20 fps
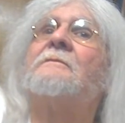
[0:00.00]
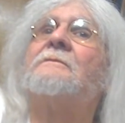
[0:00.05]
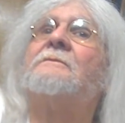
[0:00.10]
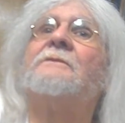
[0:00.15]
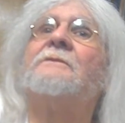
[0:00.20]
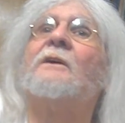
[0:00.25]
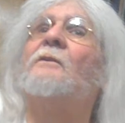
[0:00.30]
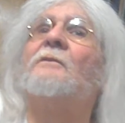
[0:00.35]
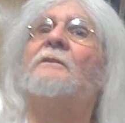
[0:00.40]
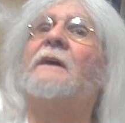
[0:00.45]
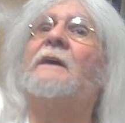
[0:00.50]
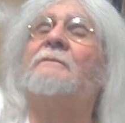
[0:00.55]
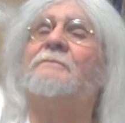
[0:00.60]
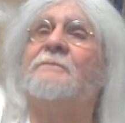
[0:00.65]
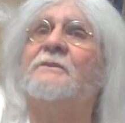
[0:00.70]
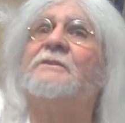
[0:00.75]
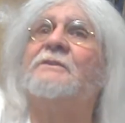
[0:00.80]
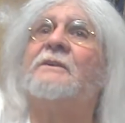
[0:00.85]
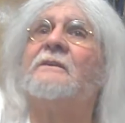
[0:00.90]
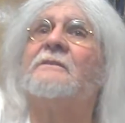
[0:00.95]
No, have
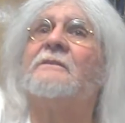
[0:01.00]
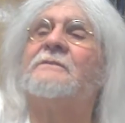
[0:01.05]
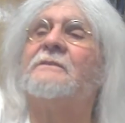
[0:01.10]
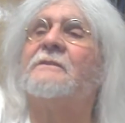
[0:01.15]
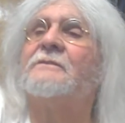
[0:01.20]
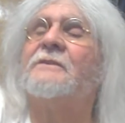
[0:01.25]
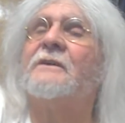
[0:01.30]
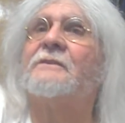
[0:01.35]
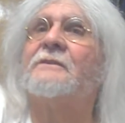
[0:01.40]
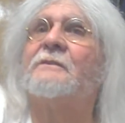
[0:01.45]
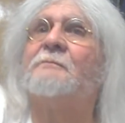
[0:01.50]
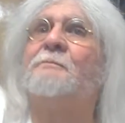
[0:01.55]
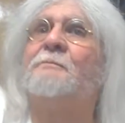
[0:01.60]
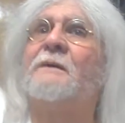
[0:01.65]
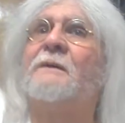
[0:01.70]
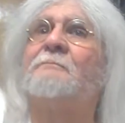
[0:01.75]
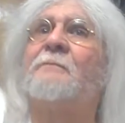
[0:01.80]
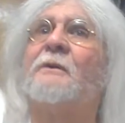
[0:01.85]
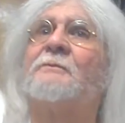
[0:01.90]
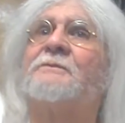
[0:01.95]
you done? down the
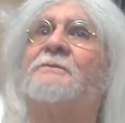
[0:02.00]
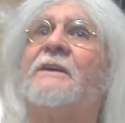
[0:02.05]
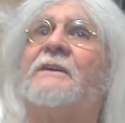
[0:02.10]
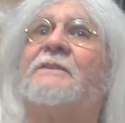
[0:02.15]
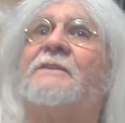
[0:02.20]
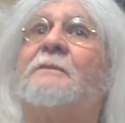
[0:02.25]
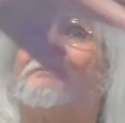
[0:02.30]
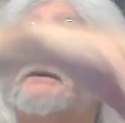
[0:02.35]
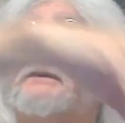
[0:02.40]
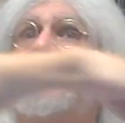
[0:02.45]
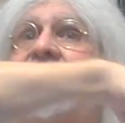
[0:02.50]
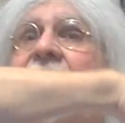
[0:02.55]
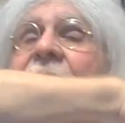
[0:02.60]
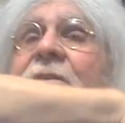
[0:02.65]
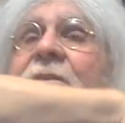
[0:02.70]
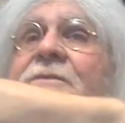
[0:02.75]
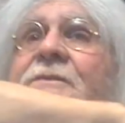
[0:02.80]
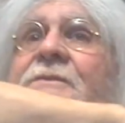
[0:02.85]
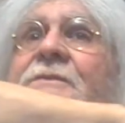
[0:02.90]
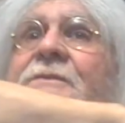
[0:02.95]
pinball take the pin
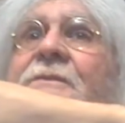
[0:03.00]
cases.